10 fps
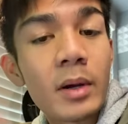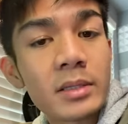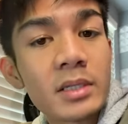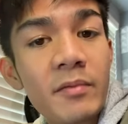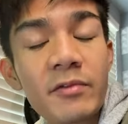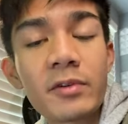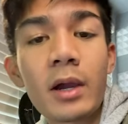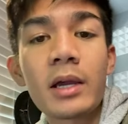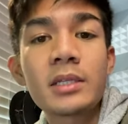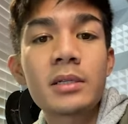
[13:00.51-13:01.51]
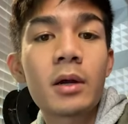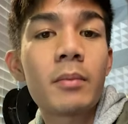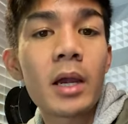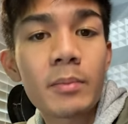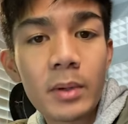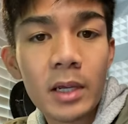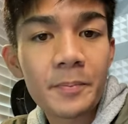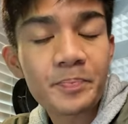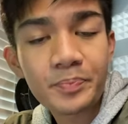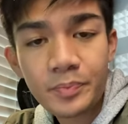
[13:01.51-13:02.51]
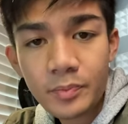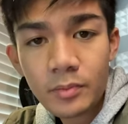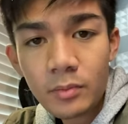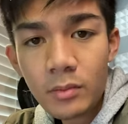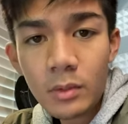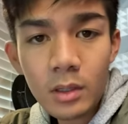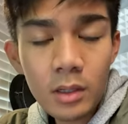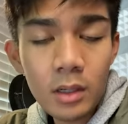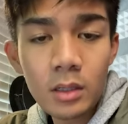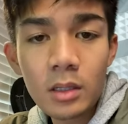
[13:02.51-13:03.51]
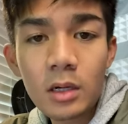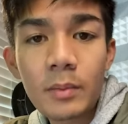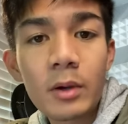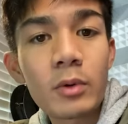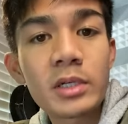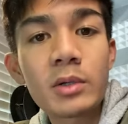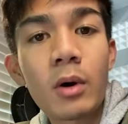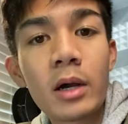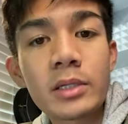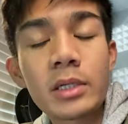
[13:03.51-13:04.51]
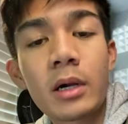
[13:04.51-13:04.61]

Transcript: but some of you guys, might be a little bit wishy-washy